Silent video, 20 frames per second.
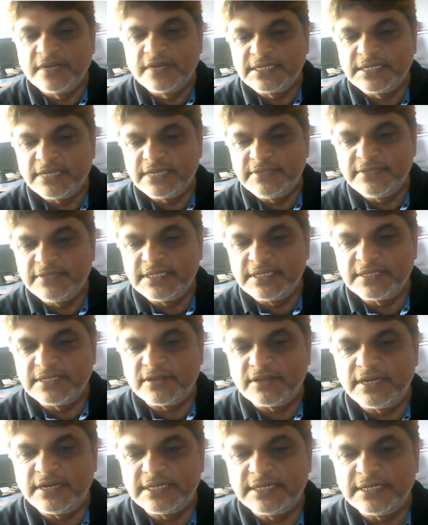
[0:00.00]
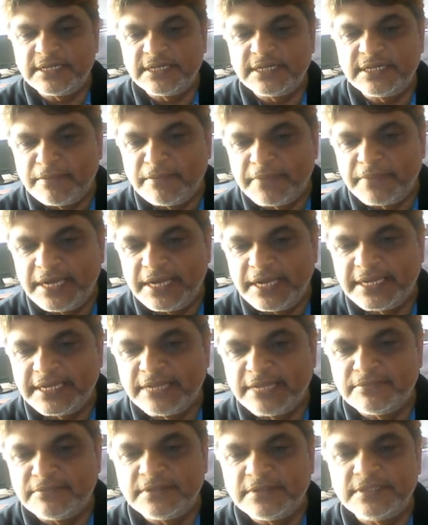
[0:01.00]
is called as what? Compile time
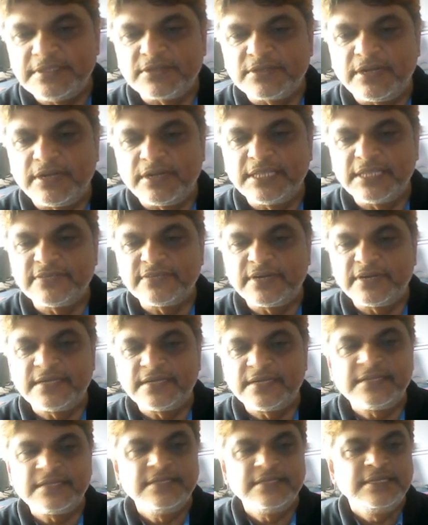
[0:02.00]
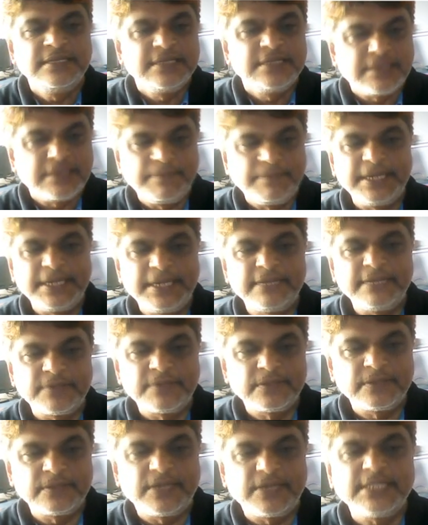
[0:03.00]
function. What are the example for
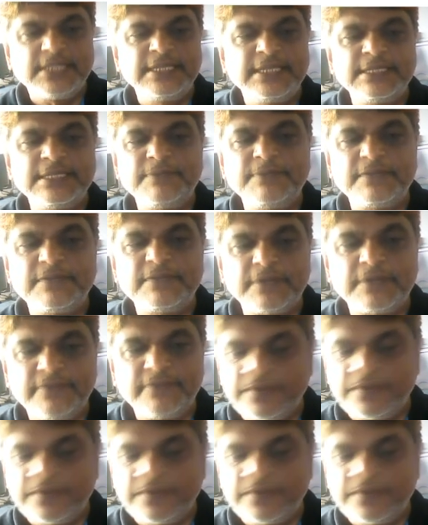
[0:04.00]
compile time polymorphism?